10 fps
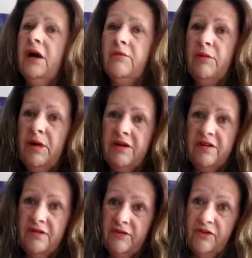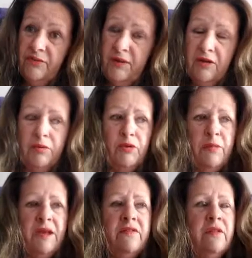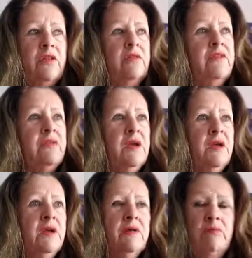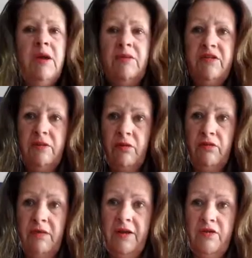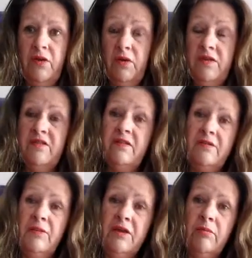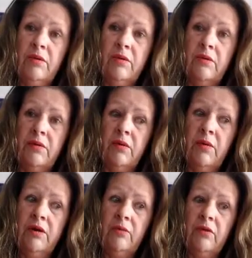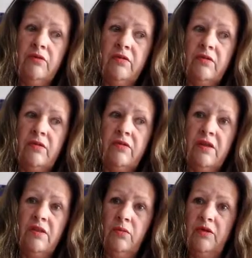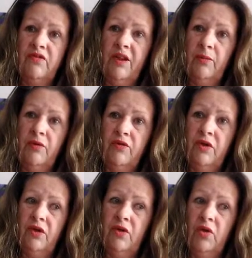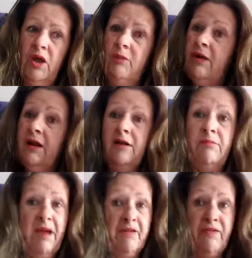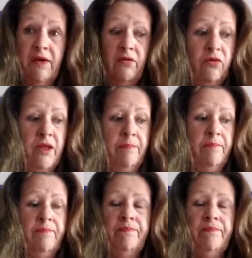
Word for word: I'm reminded of Despicable Me. So there is maybe someone around you who is despicable, who only wants to see the worst happen to you, but it'll backfire on them.